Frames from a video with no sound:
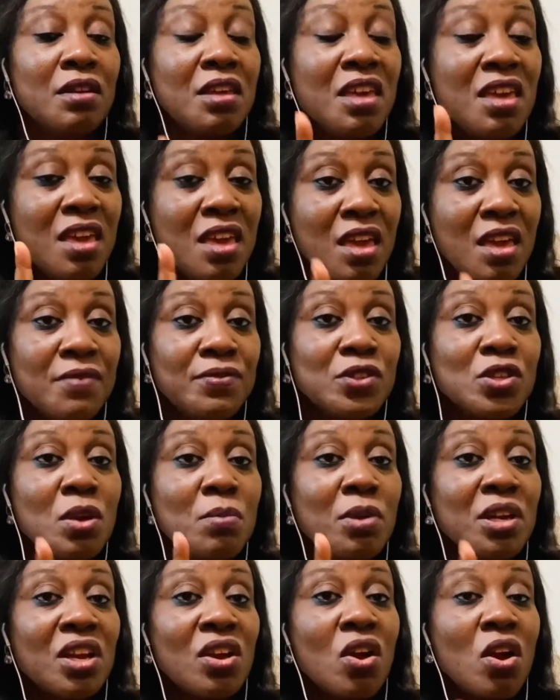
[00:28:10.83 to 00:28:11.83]
if
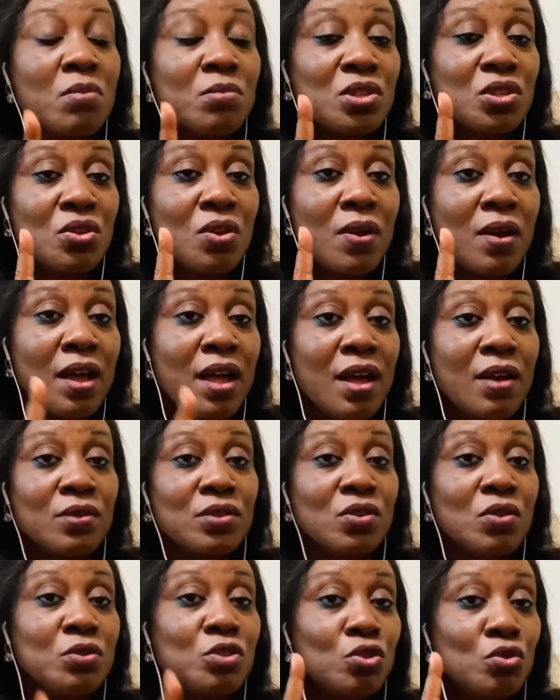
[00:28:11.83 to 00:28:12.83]
somebody comes to your house
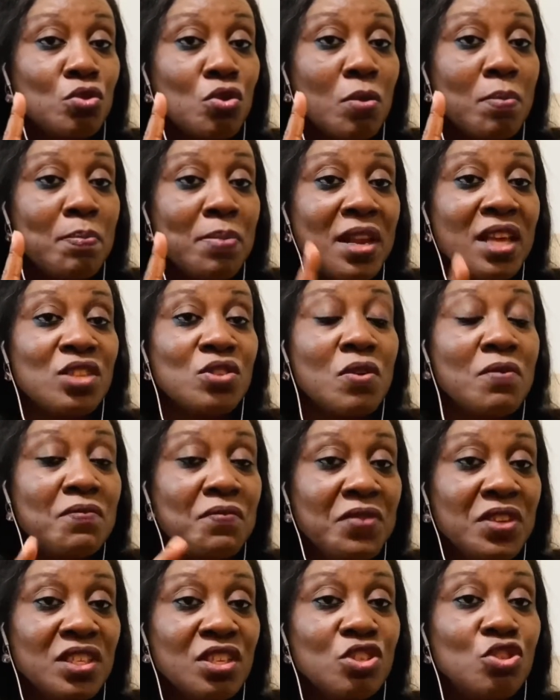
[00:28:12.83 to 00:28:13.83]
or to your place or
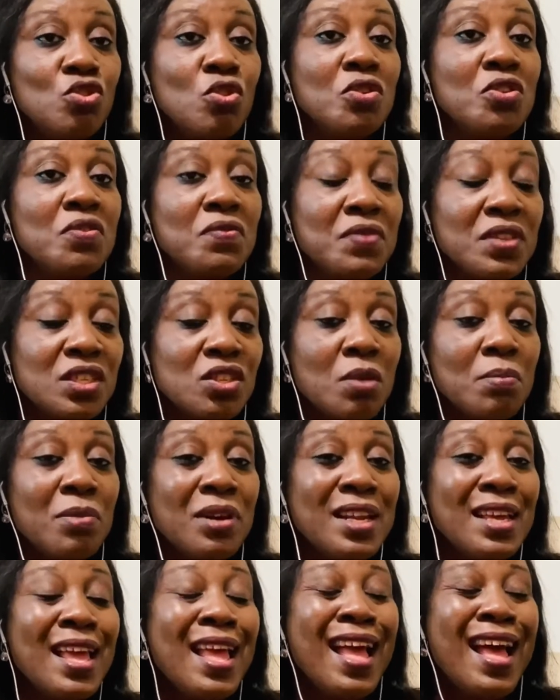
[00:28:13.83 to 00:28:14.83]
visit you or you visit
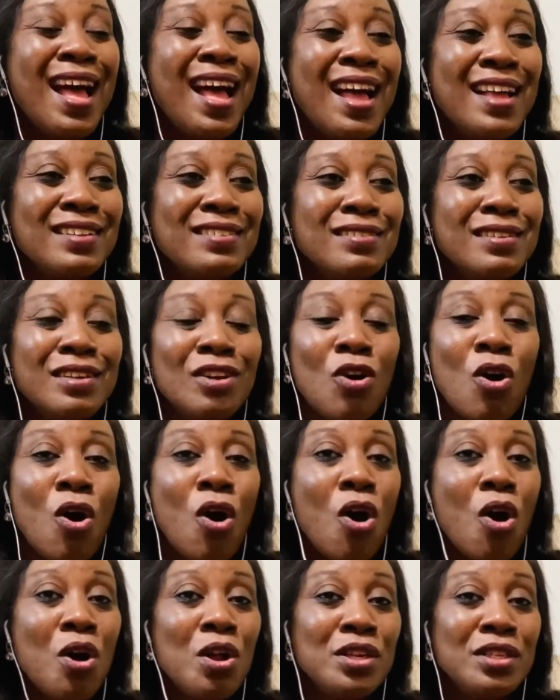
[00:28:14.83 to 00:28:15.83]
somebody and
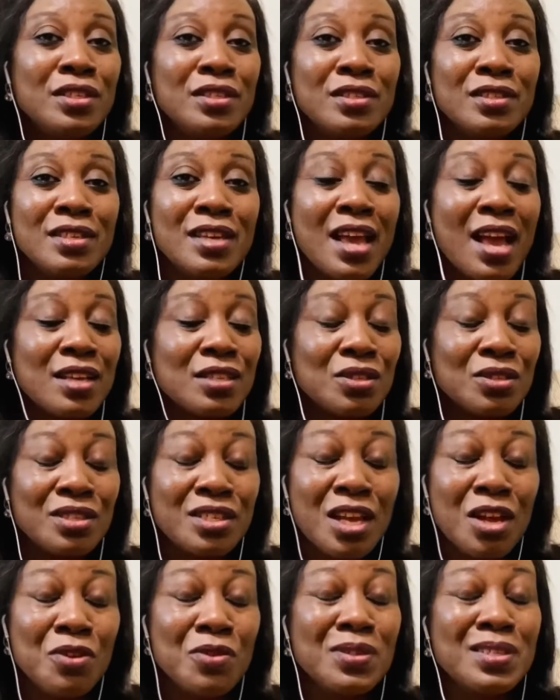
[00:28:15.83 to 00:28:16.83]
all he has to
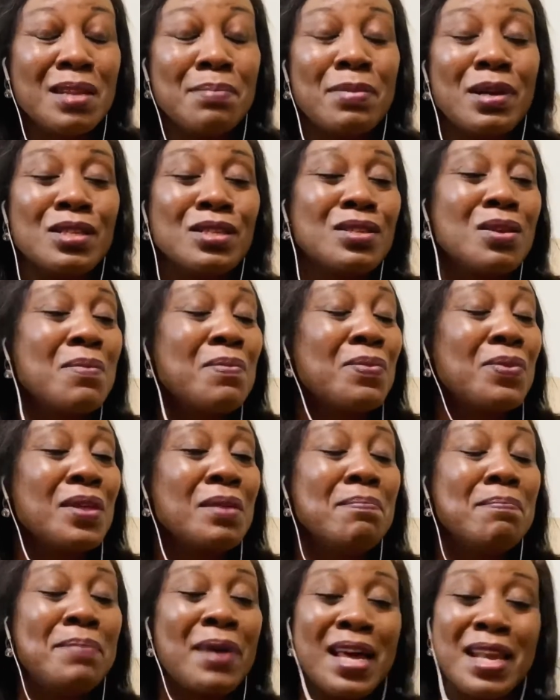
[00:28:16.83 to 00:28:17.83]
tell you is about
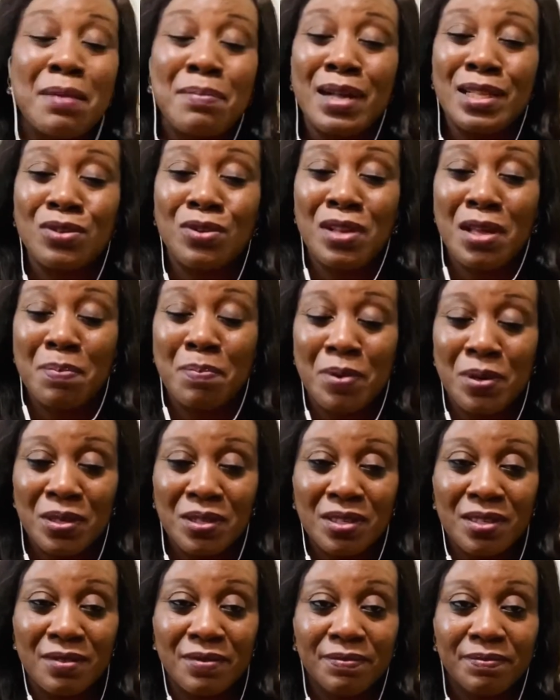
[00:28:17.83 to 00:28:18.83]
something bad about other
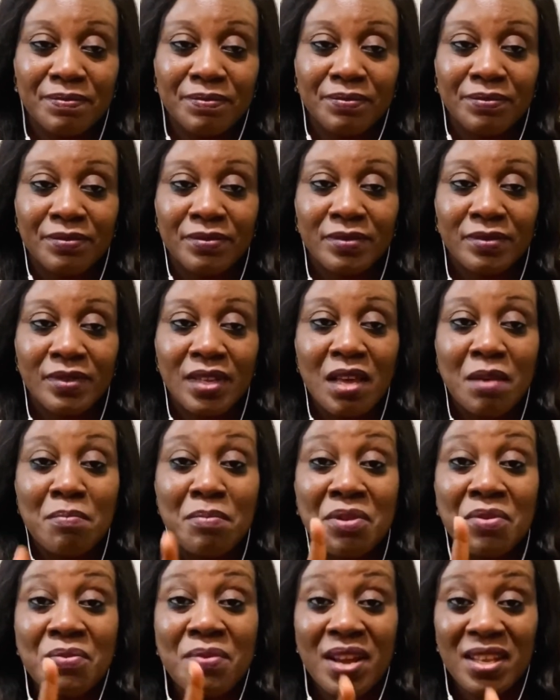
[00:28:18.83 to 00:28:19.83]
person,
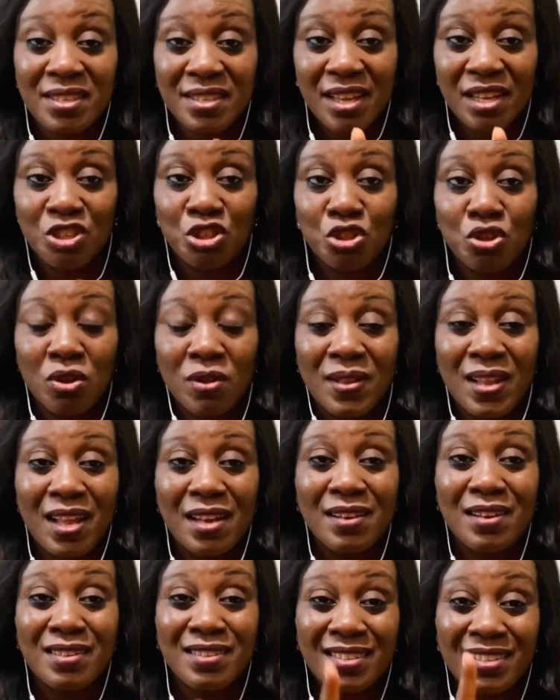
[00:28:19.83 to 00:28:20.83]
be rest assured
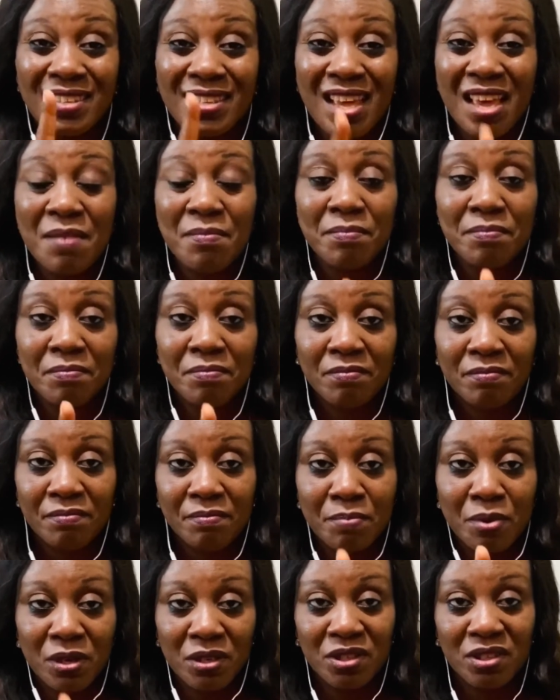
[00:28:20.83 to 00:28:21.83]
that the same
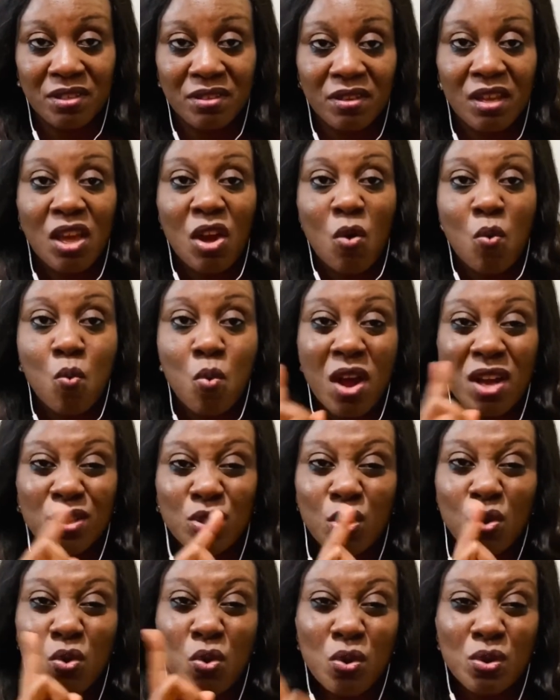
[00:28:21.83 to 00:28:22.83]
person will
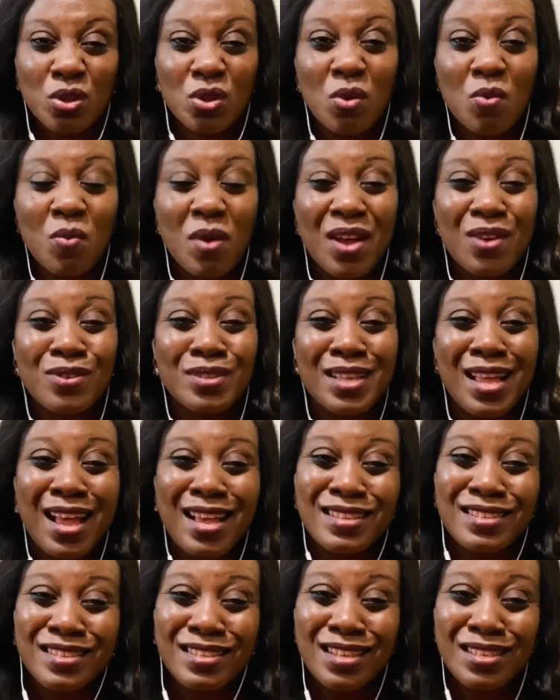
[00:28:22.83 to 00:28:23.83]
also go somewhere else
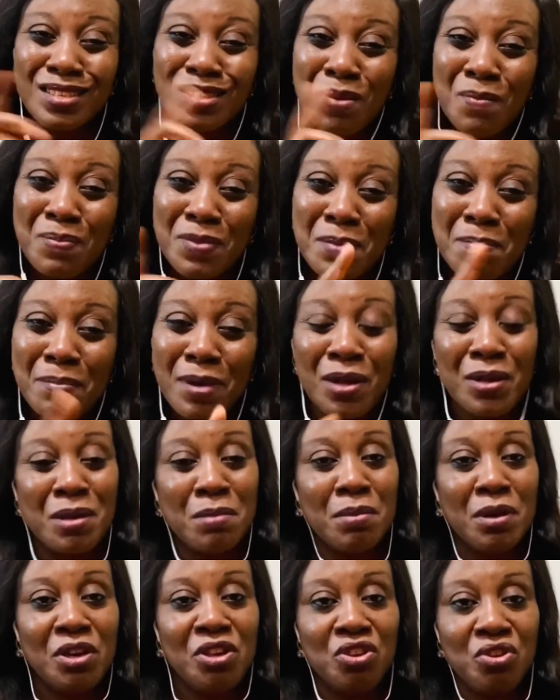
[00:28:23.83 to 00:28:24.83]
and say something bad
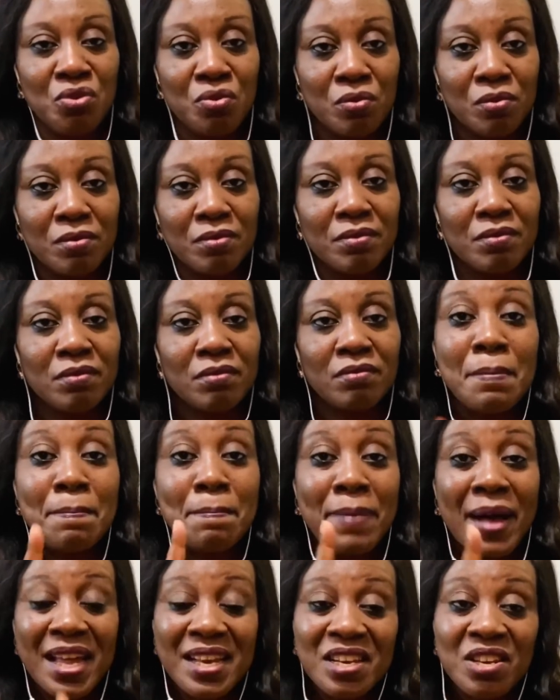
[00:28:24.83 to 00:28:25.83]
about you.
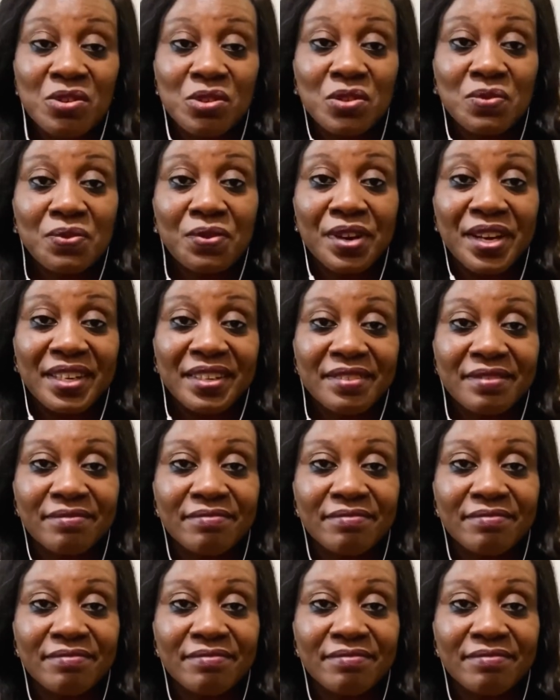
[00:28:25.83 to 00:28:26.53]
Bad news friend,